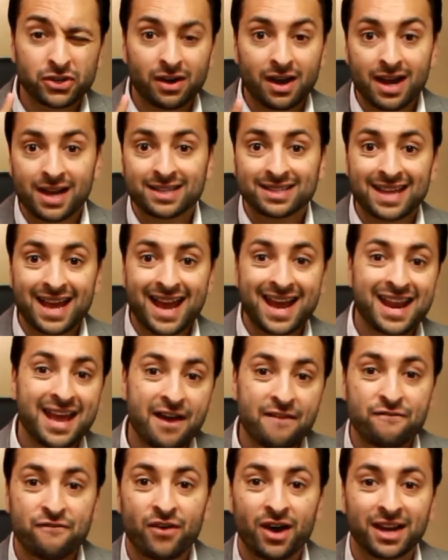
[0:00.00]
your eyes and
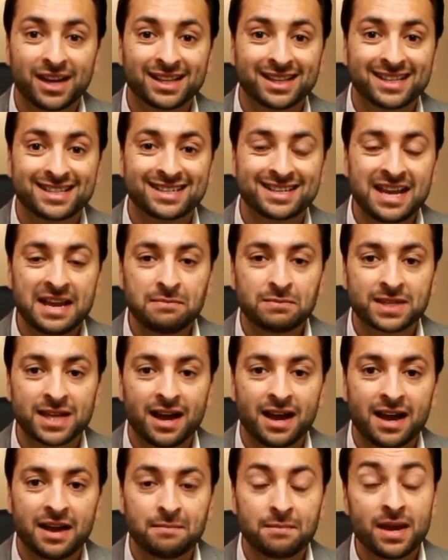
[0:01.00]
have fun at the same
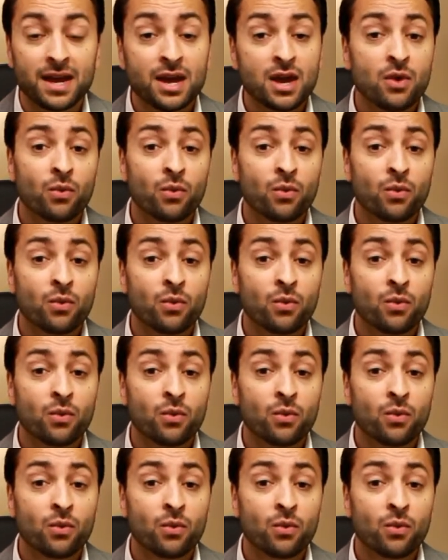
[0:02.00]
time.